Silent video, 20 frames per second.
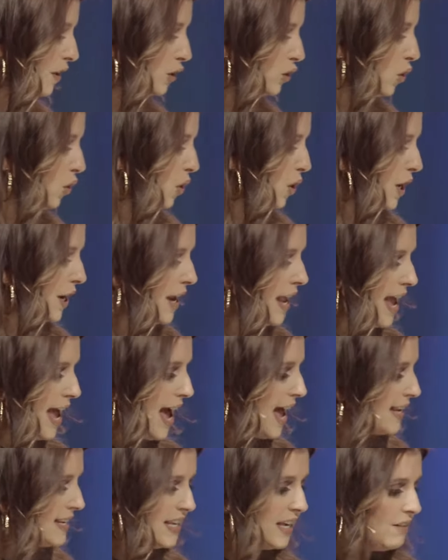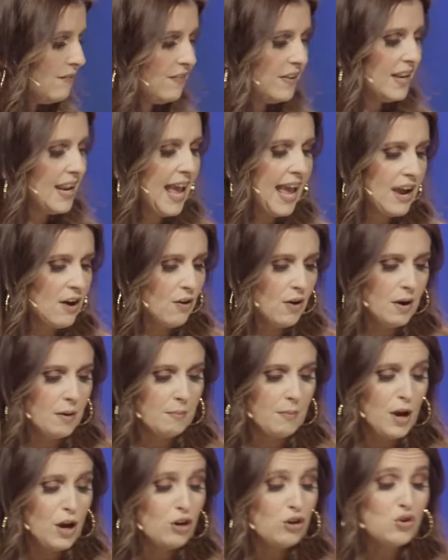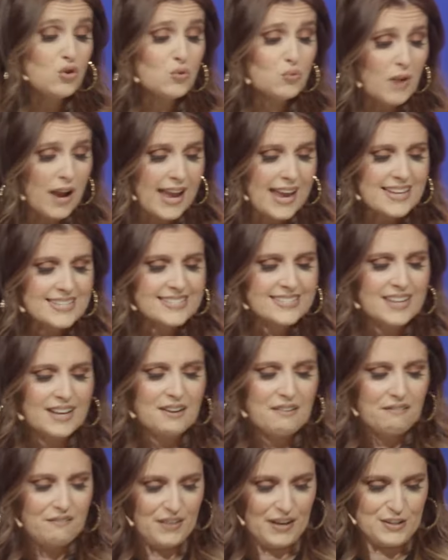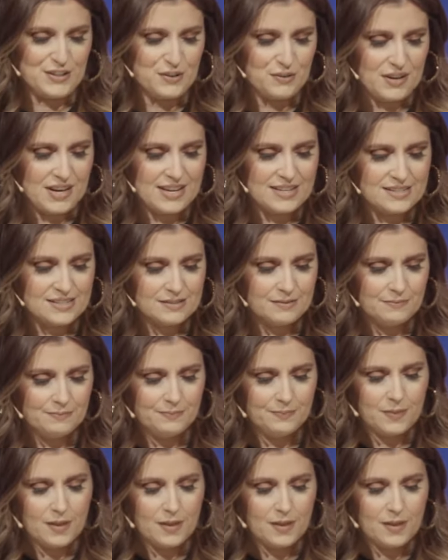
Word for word: the Lord had given Aram great victories.